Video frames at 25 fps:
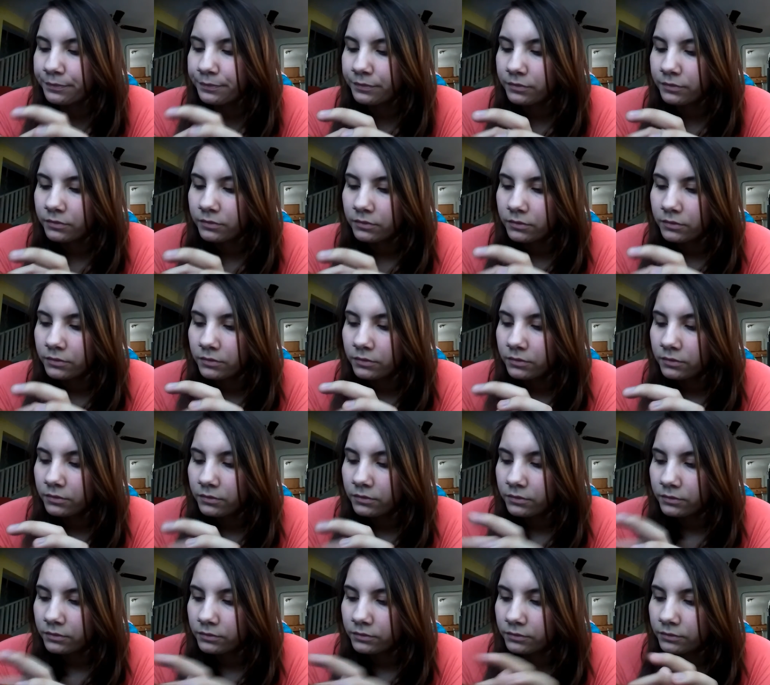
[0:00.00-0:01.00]

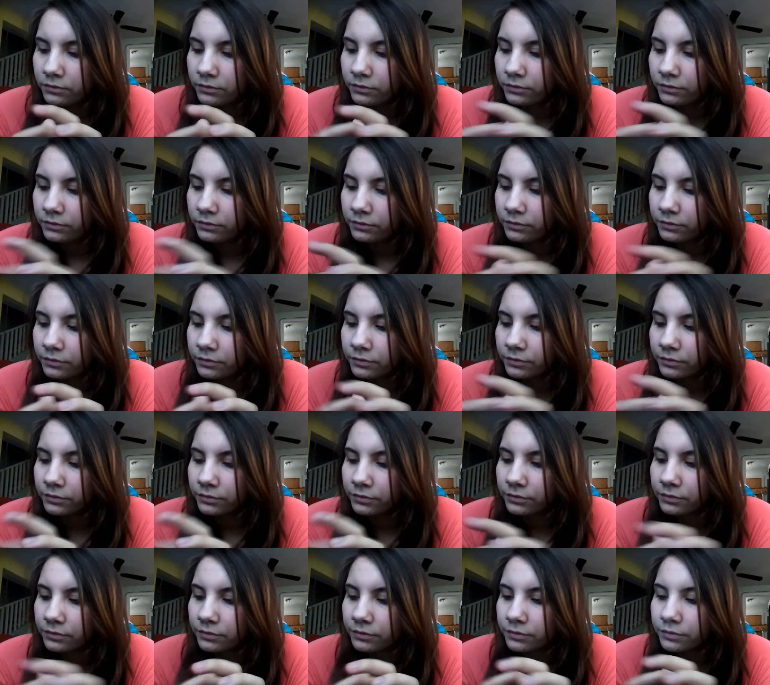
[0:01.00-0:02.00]

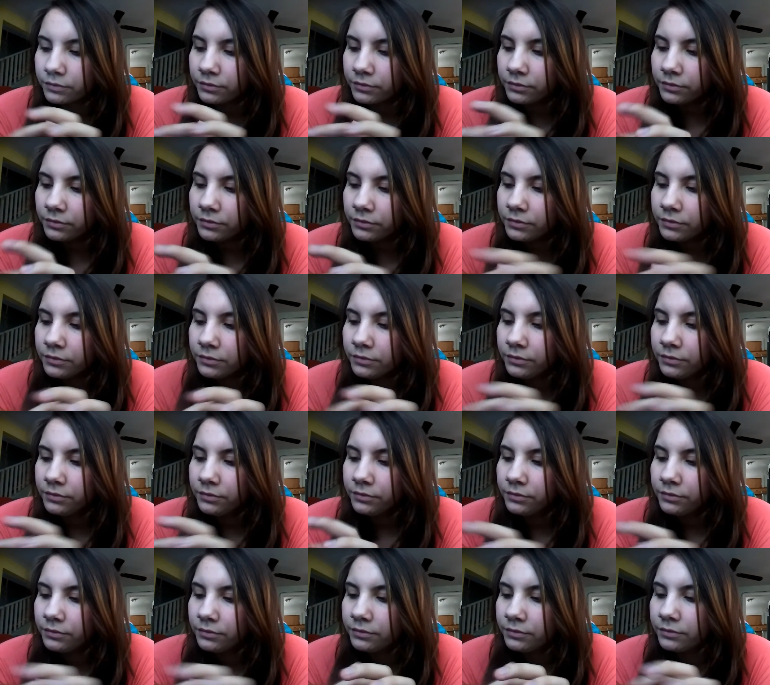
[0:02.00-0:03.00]

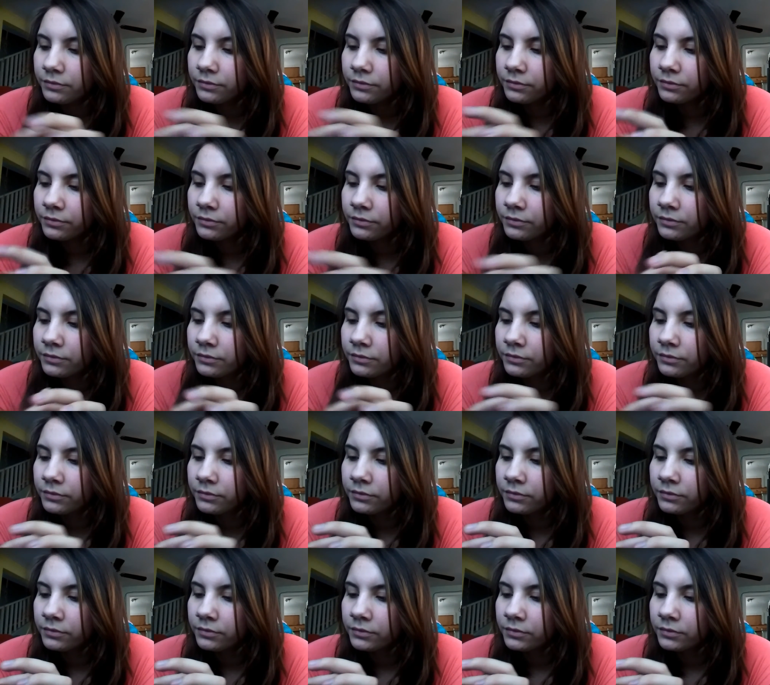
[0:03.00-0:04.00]

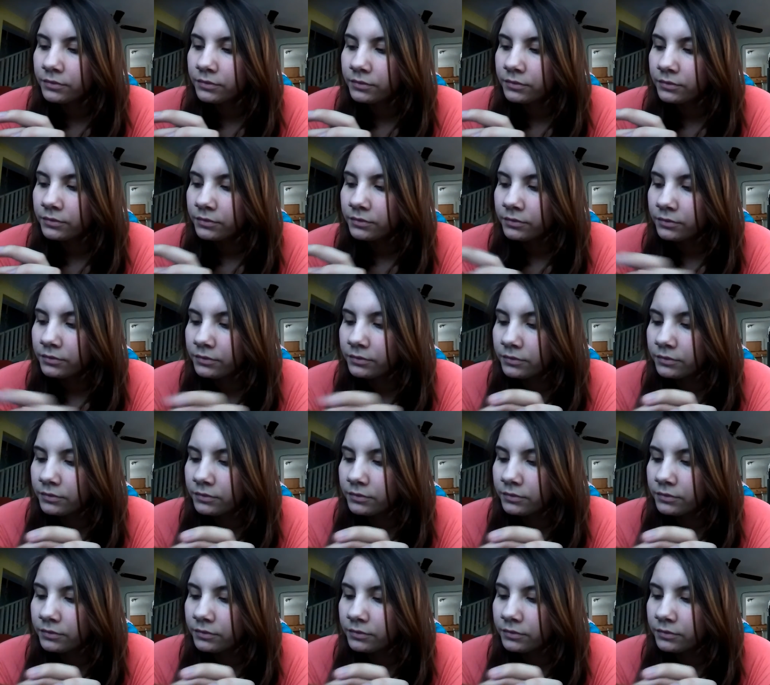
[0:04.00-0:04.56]
[no speech]